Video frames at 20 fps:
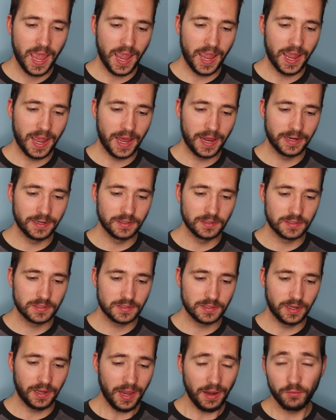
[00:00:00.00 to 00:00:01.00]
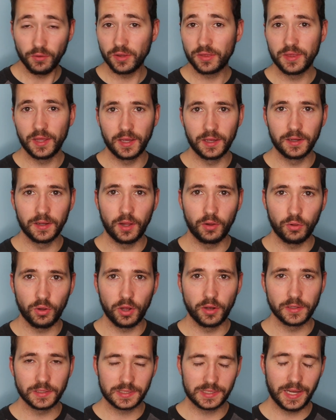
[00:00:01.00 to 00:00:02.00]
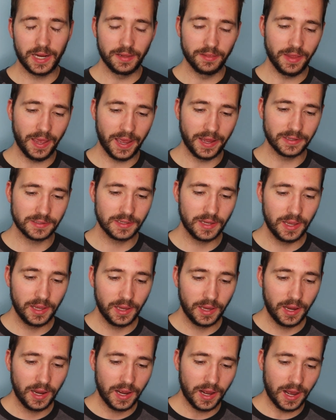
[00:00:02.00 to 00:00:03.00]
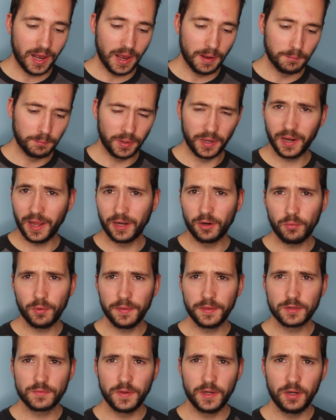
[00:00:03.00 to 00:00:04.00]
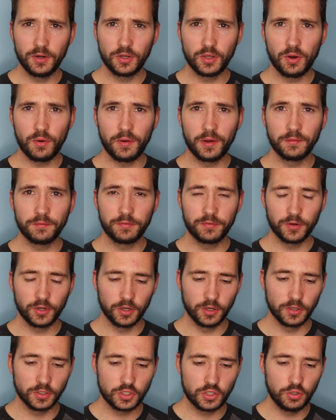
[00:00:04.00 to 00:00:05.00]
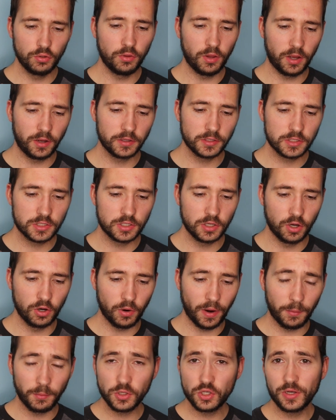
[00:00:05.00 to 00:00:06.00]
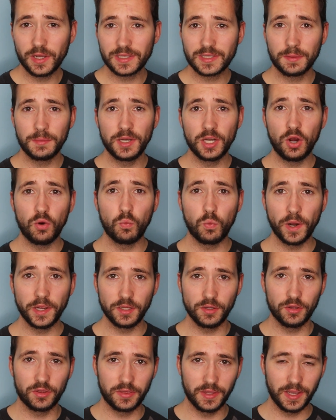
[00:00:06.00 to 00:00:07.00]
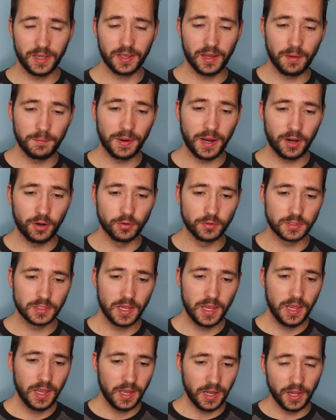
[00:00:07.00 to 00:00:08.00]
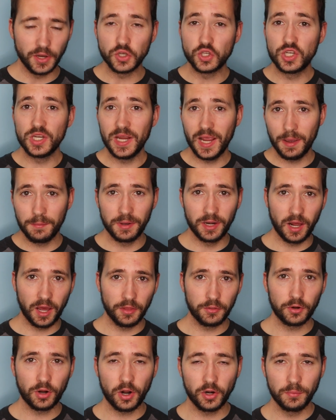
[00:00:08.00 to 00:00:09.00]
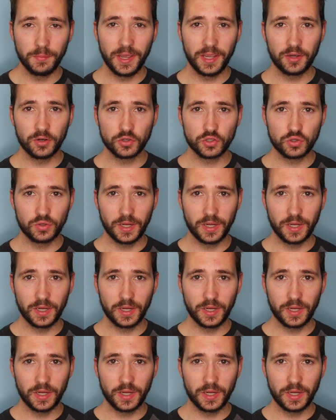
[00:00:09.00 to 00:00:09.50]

and everything alongside that. But I don't want this video to go on for too long, so I want you guys to let me know what you think about GM and other automakers